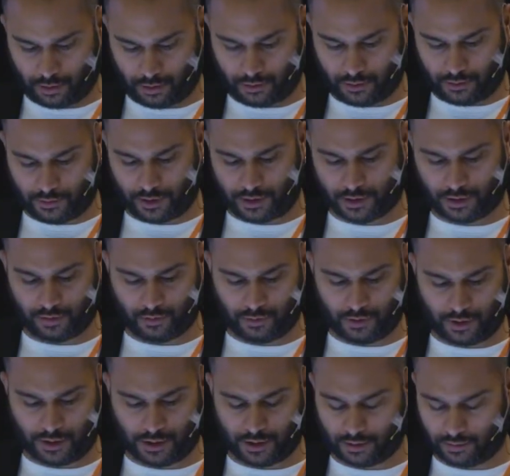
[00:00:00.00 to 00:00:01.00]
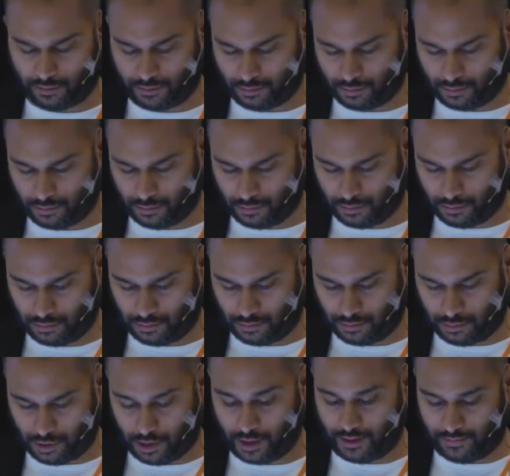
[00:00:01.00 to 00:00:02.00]
this thing is not working.
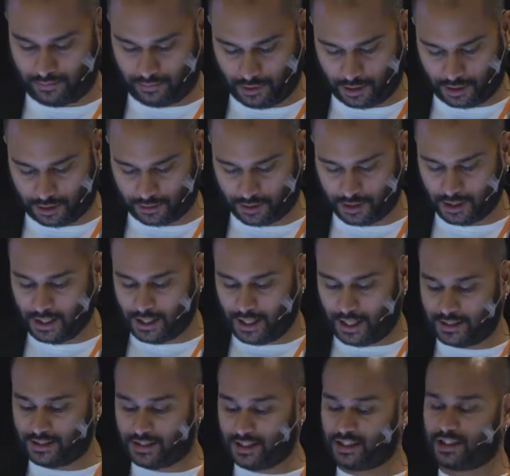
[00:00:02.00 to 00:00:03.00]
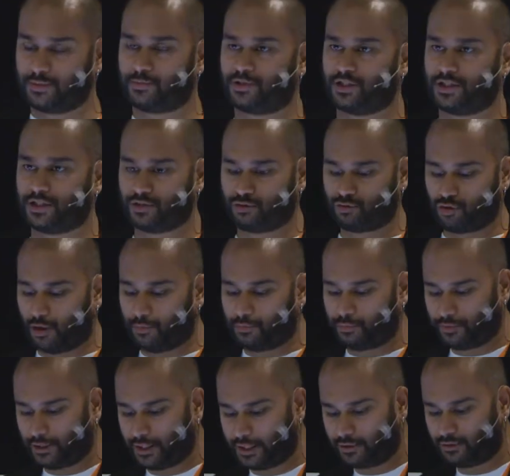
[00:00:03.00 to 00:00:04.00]
Oh, yeah. And 60%
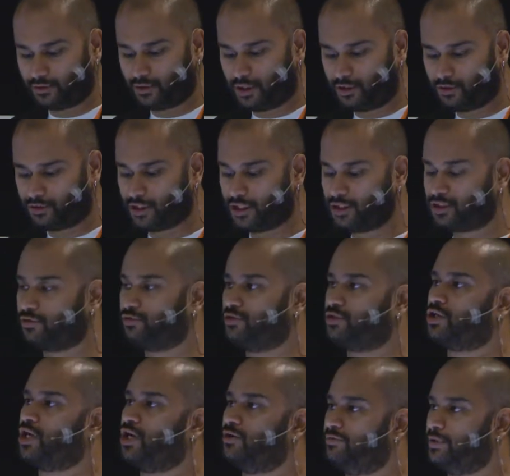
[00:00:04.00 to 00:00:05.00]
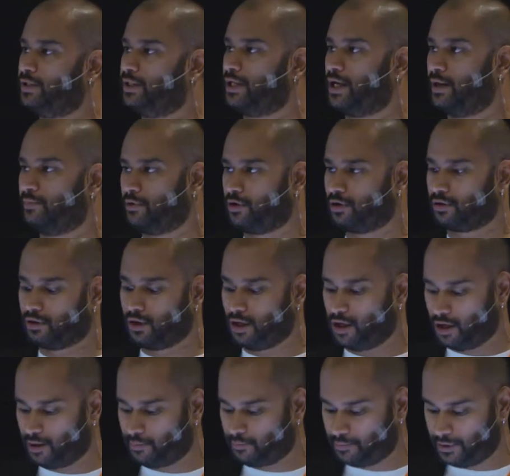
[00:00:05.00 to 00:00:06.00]
drop in incidence of HIV among
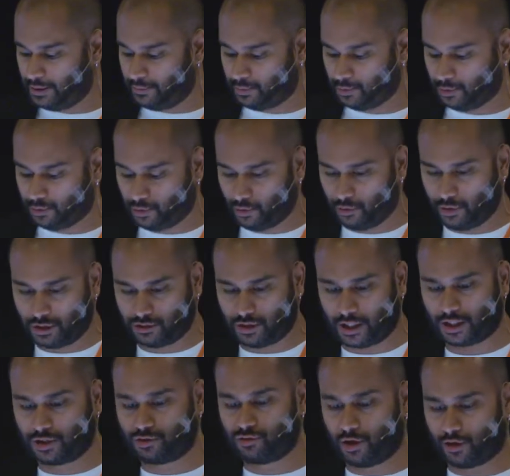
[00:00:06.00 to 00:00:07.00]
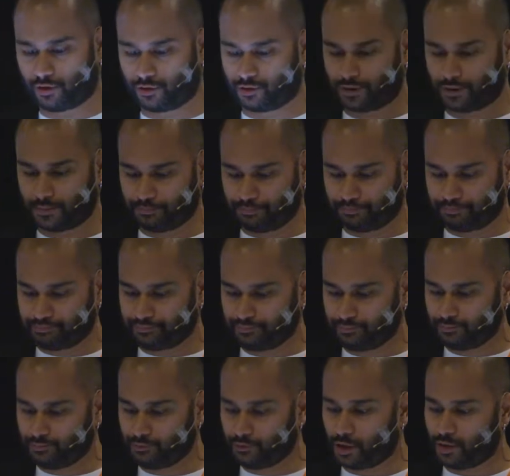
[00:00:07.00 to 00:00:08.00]
people who inject drugs.
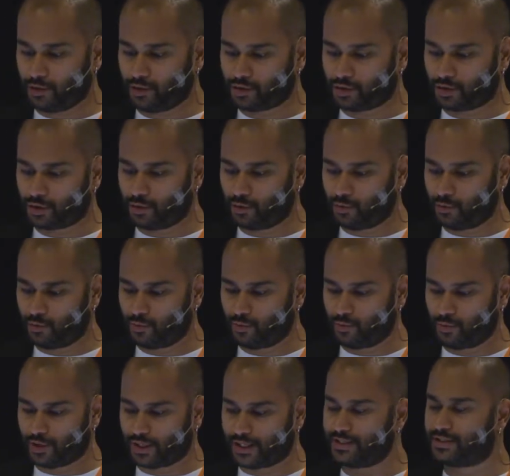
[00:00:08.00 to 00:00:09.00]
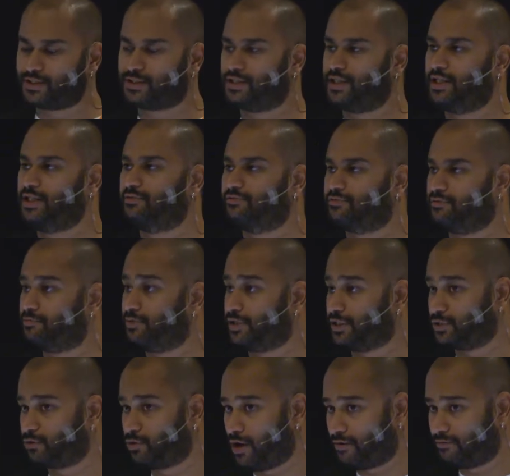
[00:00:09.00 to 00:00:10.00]
So we can see from
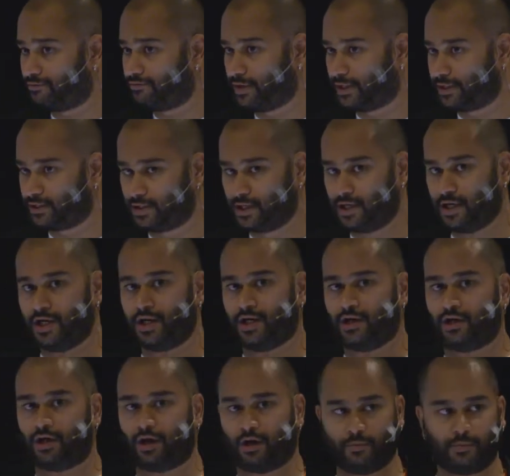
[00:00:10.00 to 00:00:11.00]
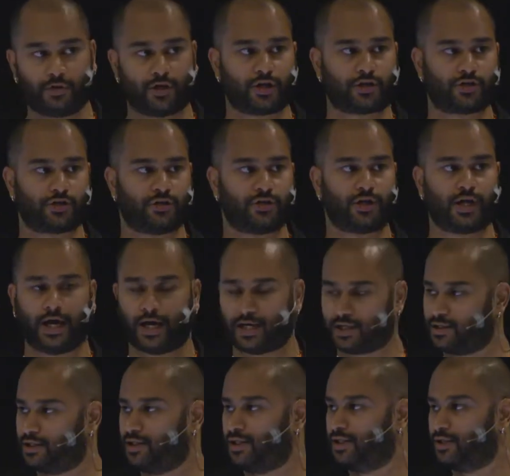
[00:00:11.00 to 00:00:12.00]
this graph that harm reduction
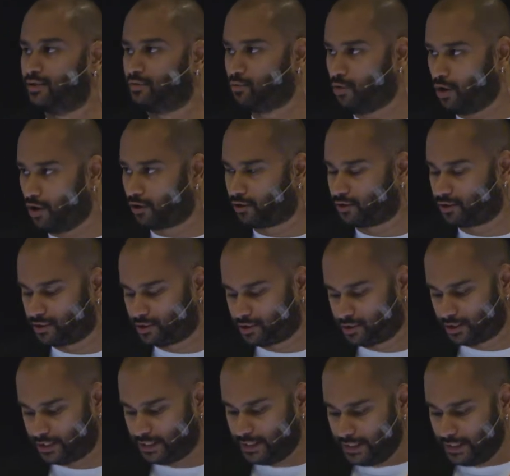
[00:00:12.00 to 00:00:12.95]
actually works.